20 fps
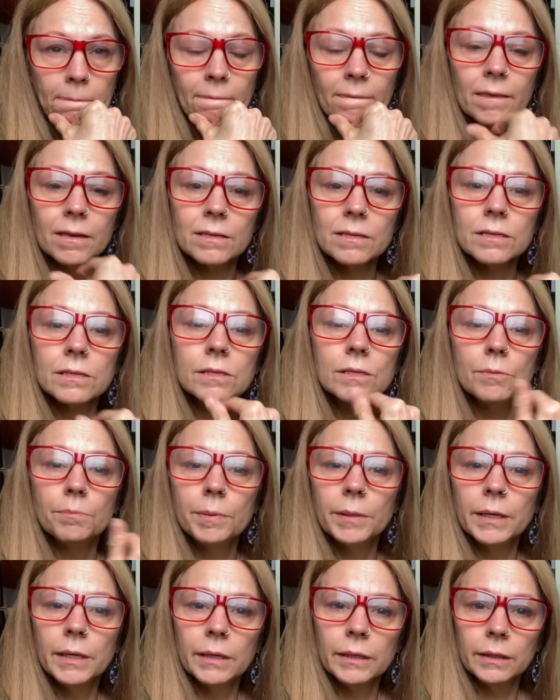This is the
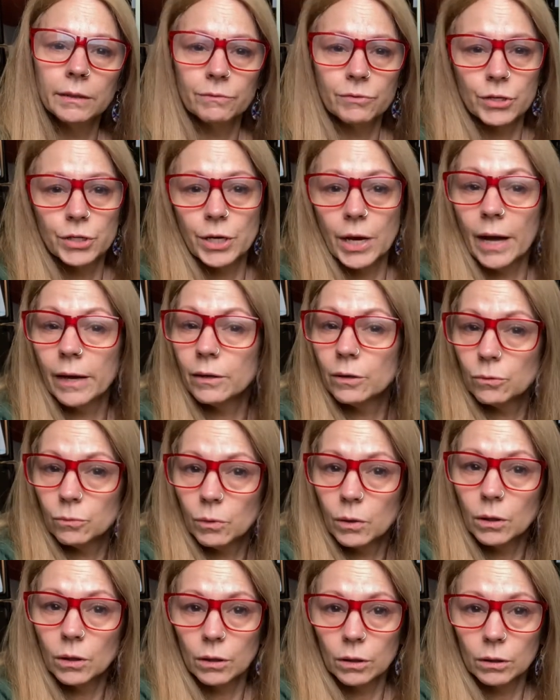beginning of shadow
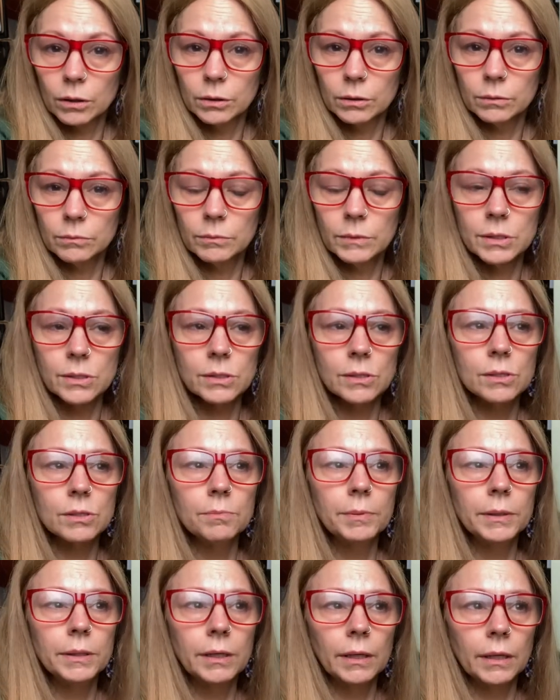work. This is the
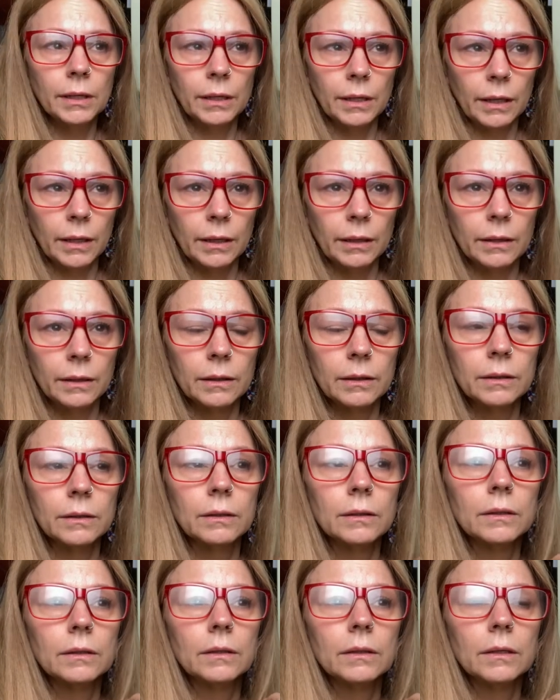beginning
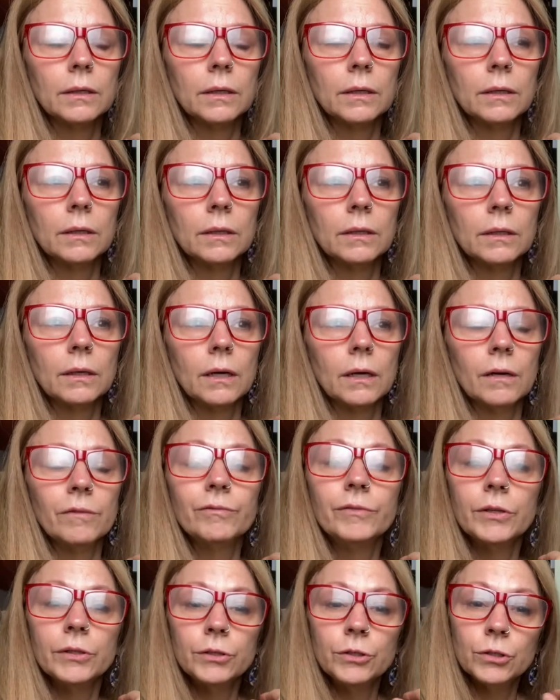
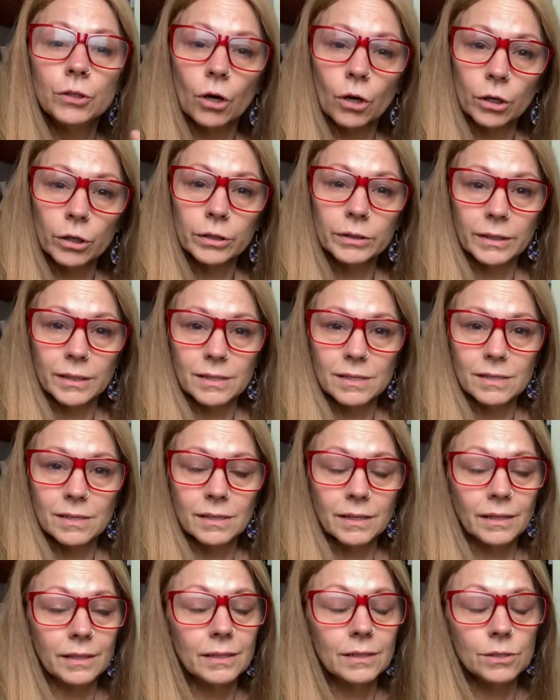of the darkness,
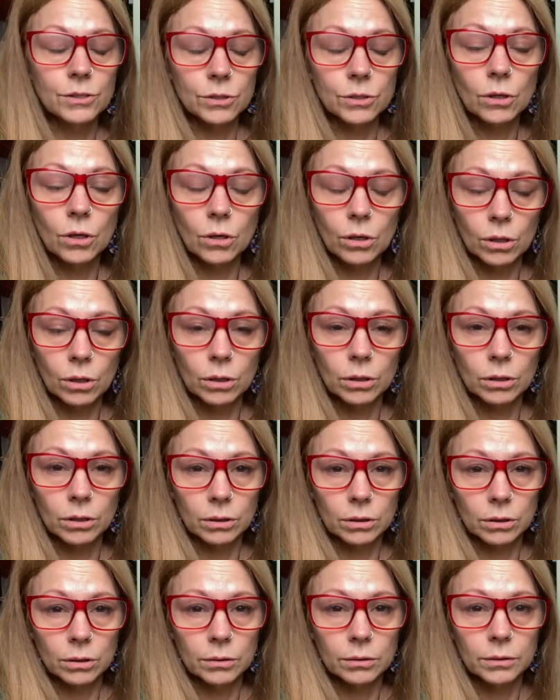and it gets dark.
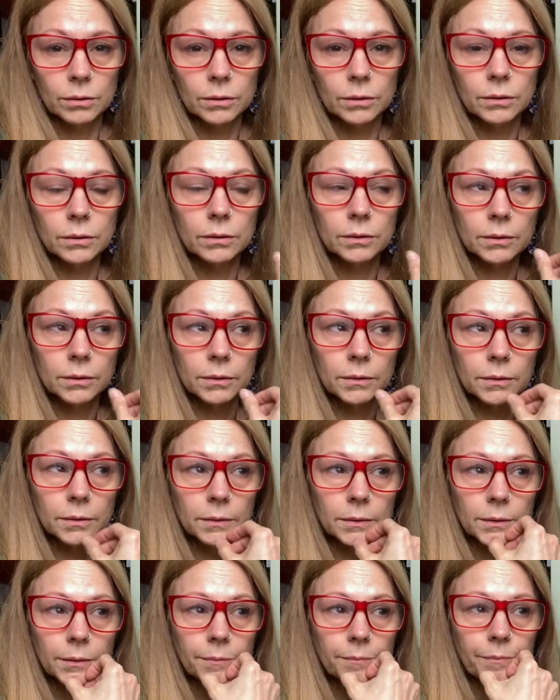
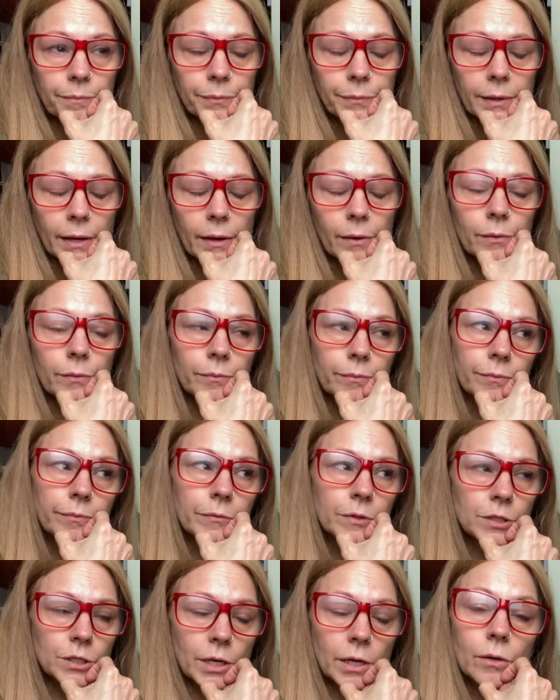Now,
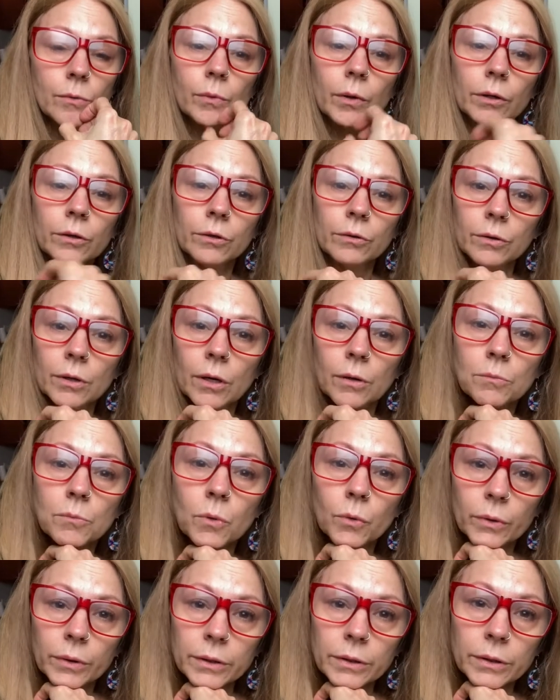shadow work, you go
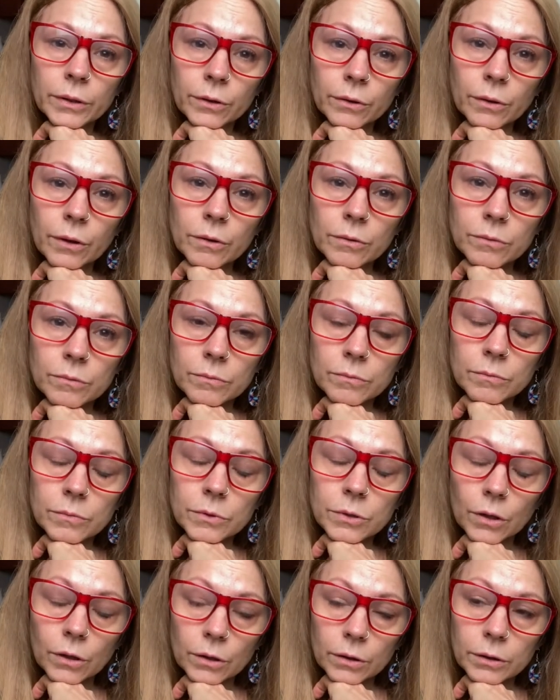more into your own
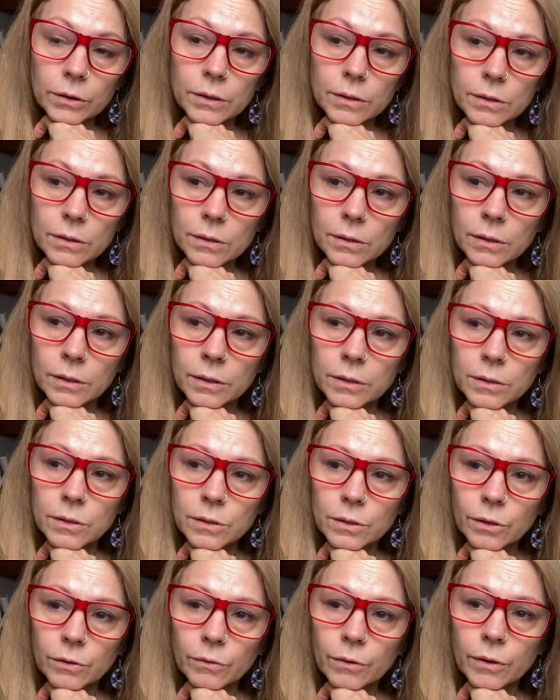darkness and
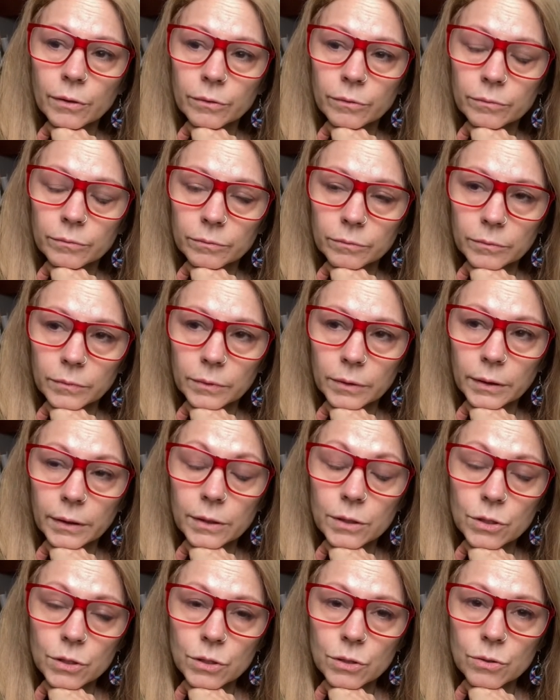into your own
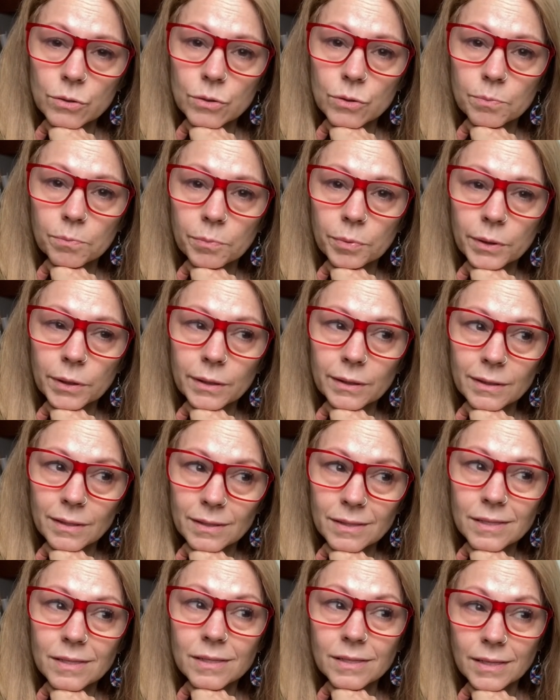issues, but
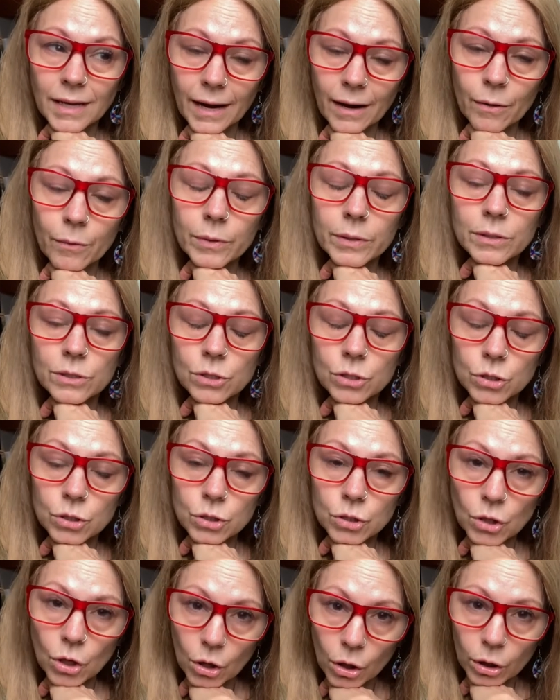this is how it
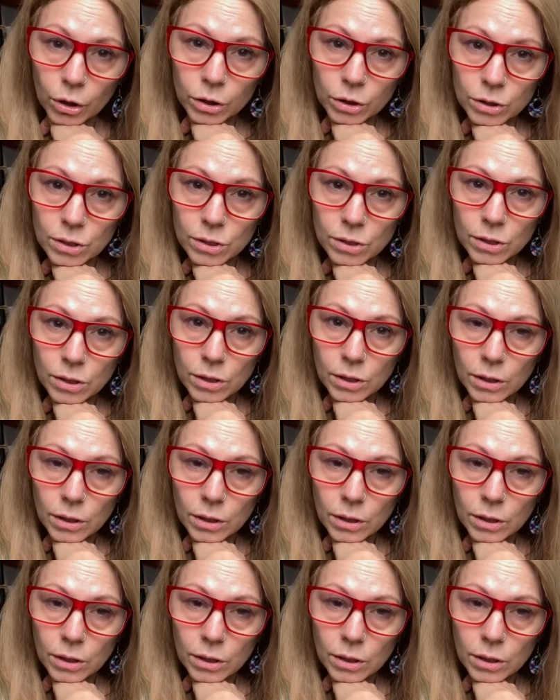starts